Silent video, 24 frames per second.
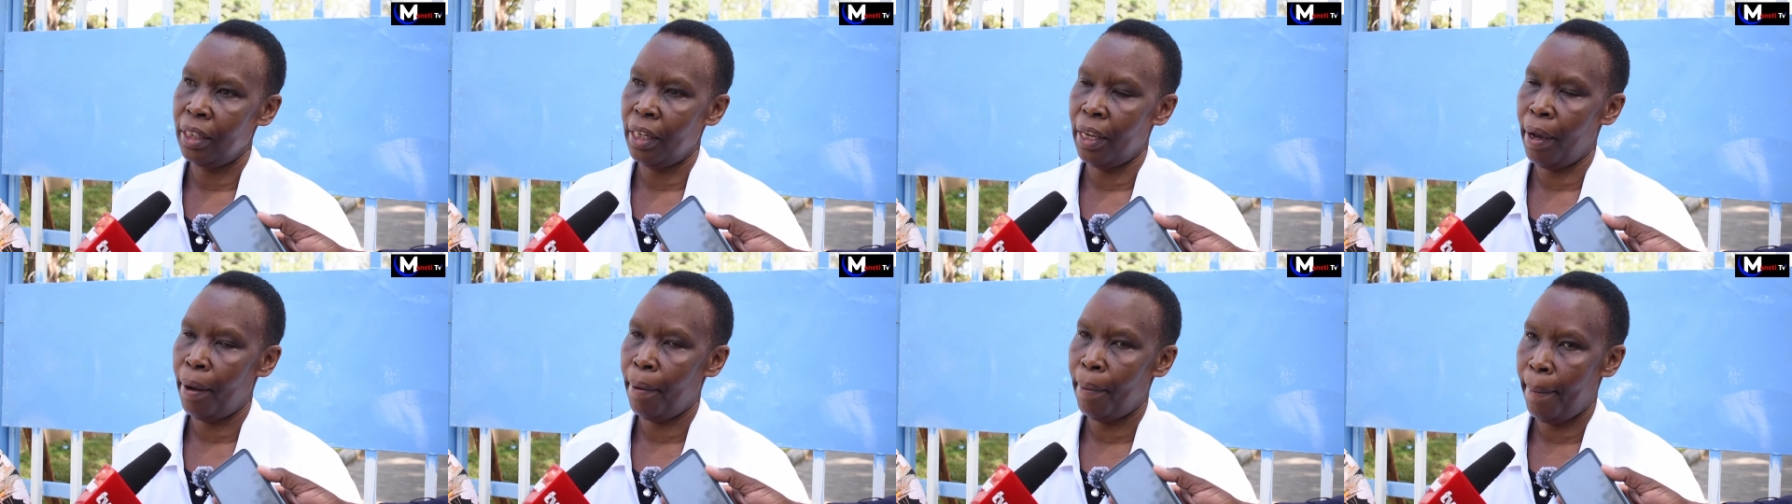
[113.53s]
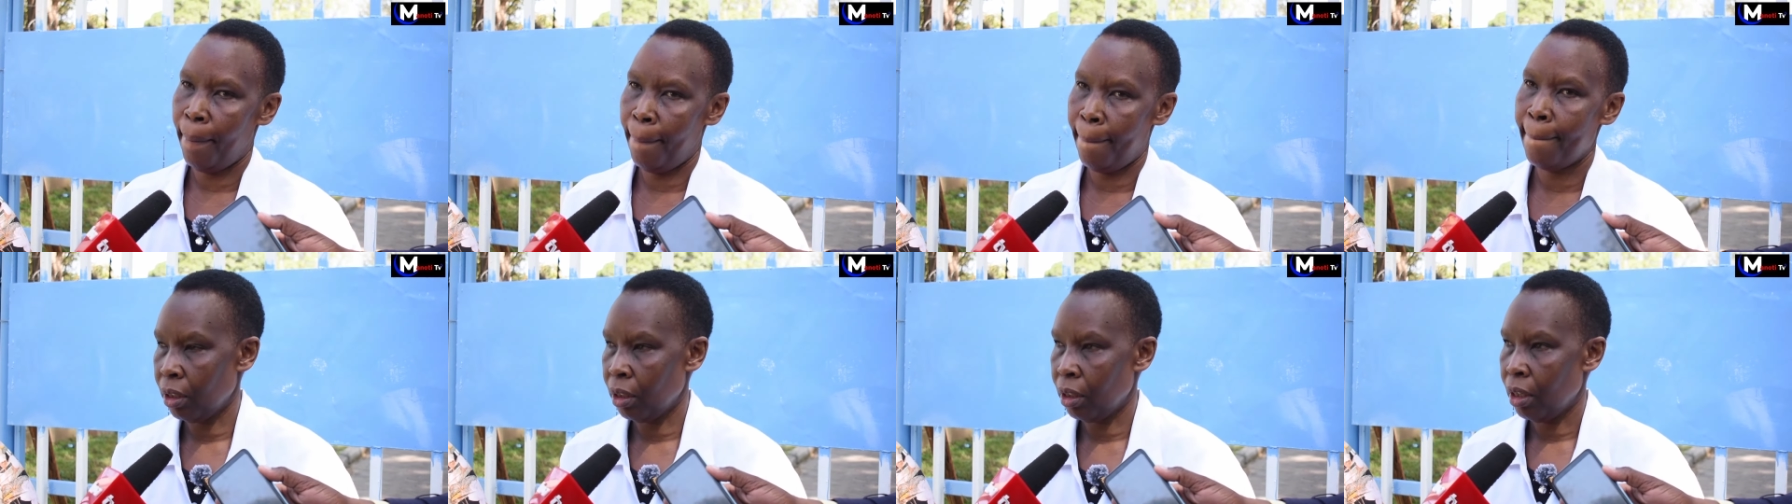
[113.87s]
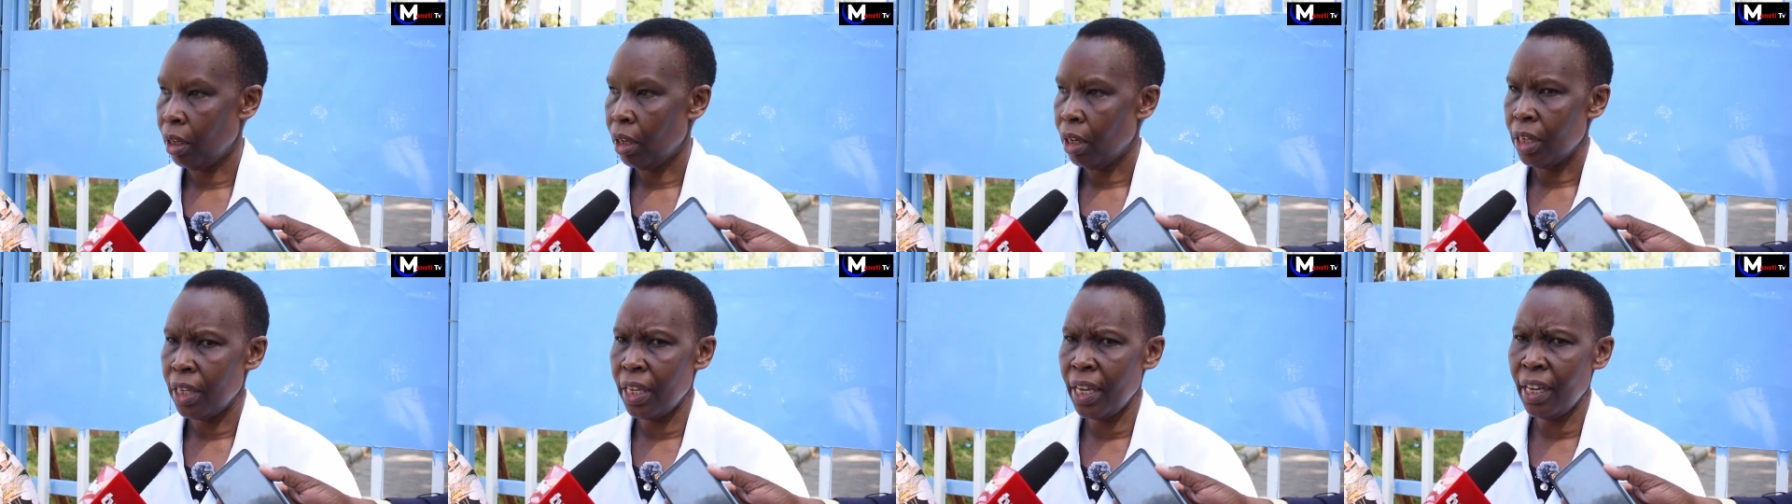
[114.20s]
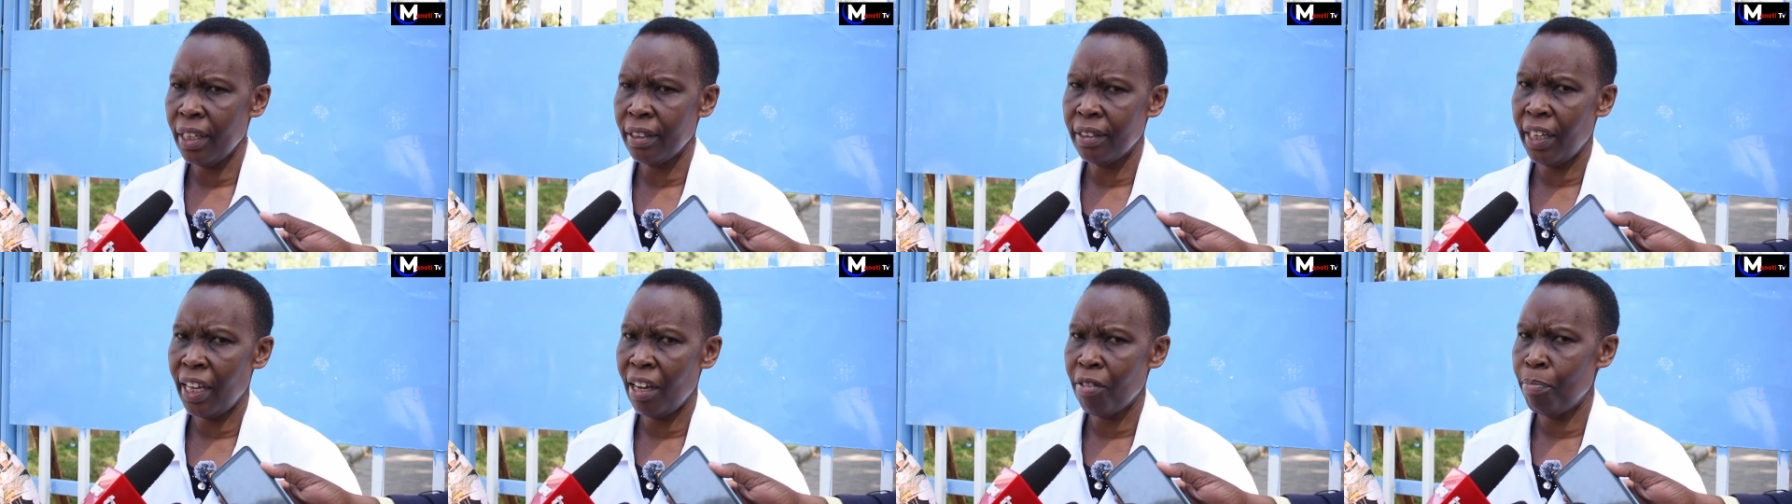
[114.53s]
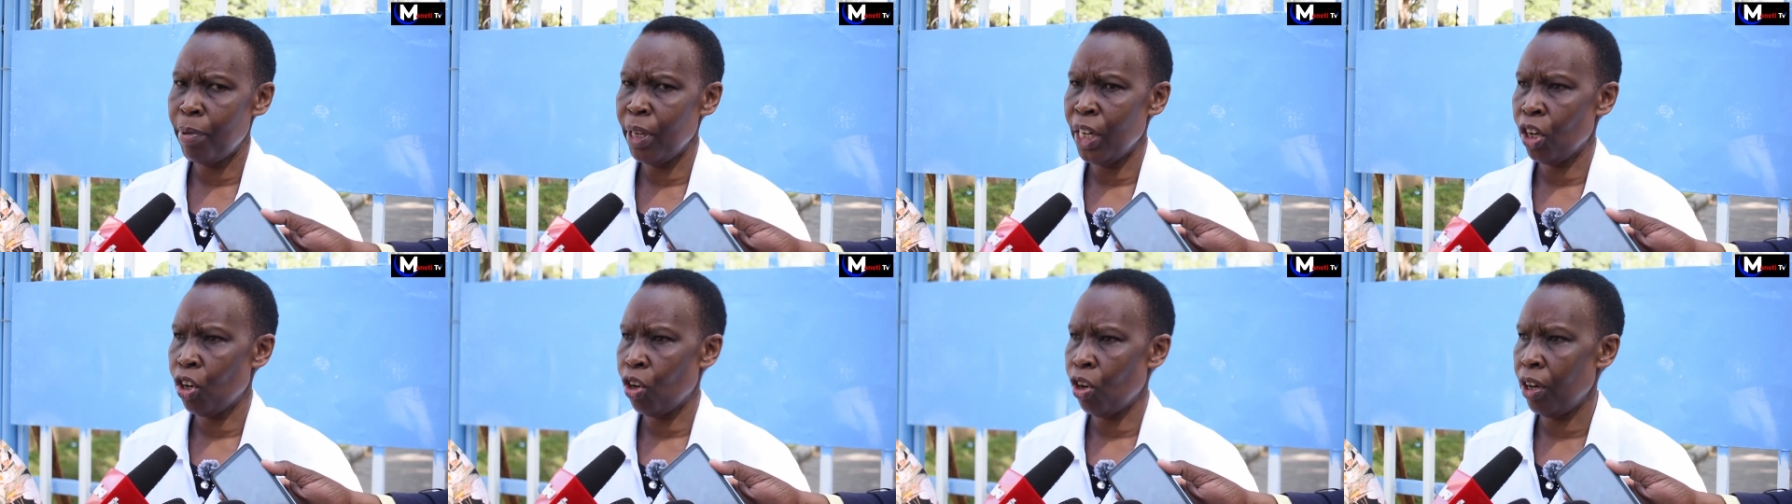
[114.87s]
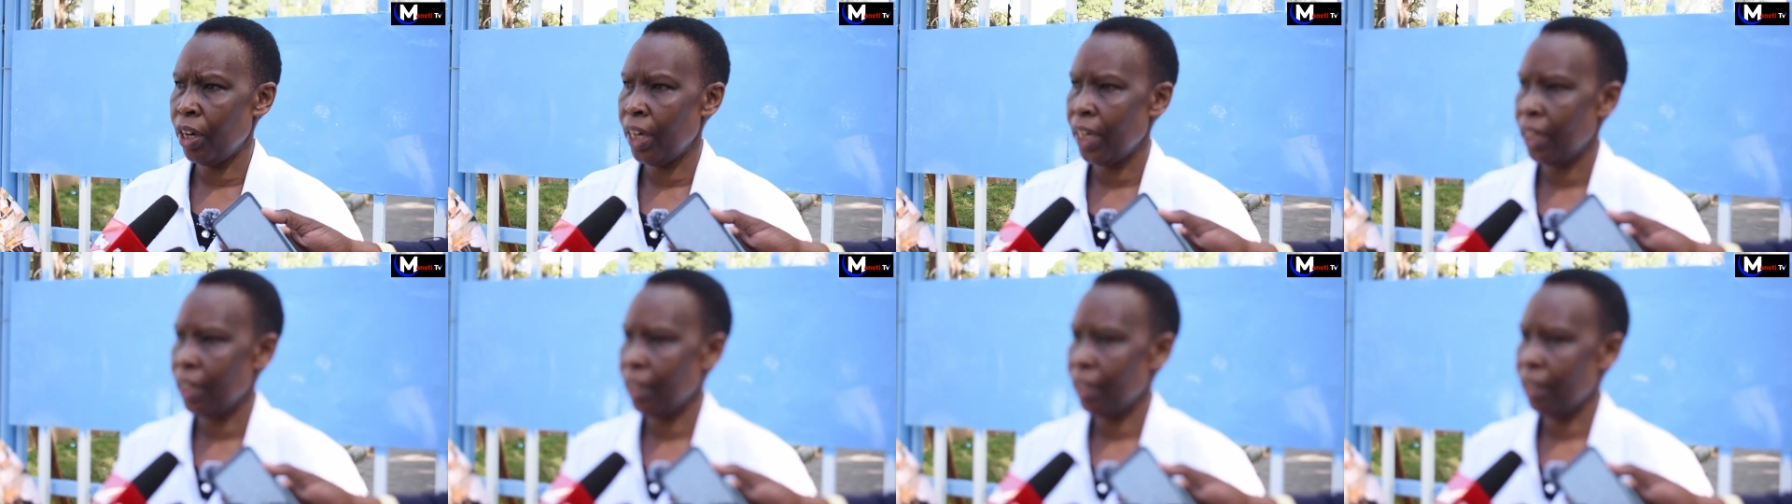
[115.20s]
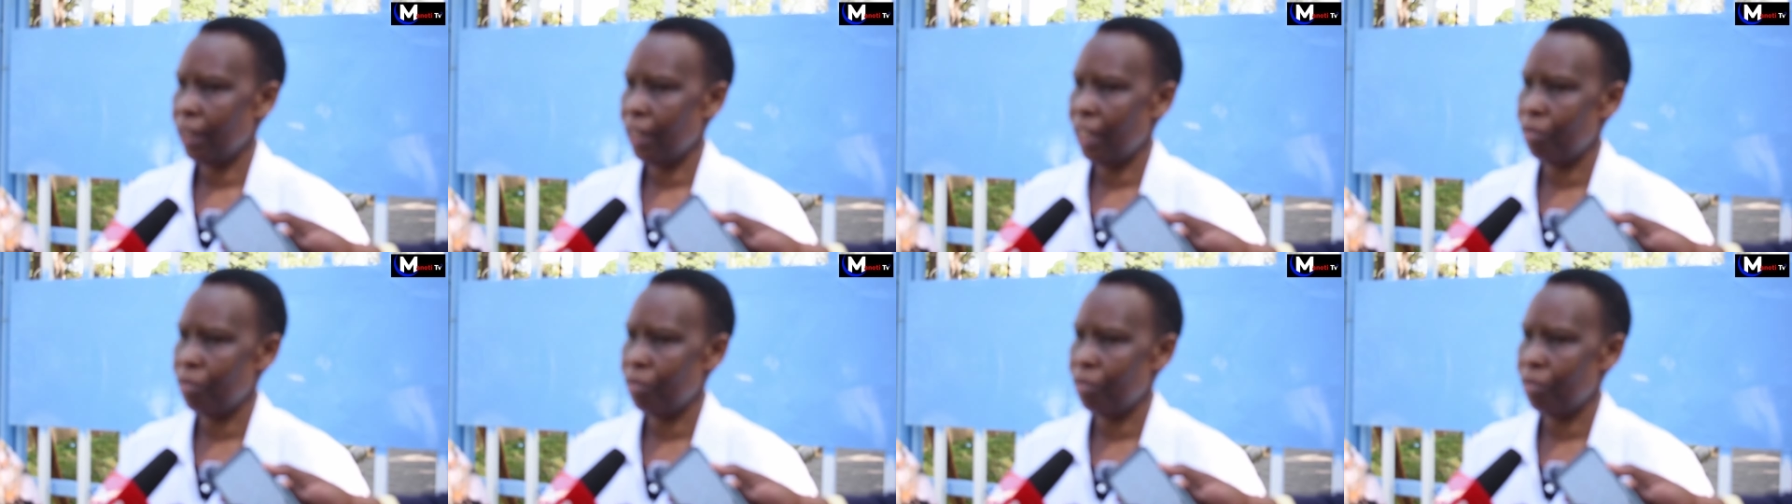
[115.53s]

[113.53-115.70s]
Yeah. Yes, they have been calling.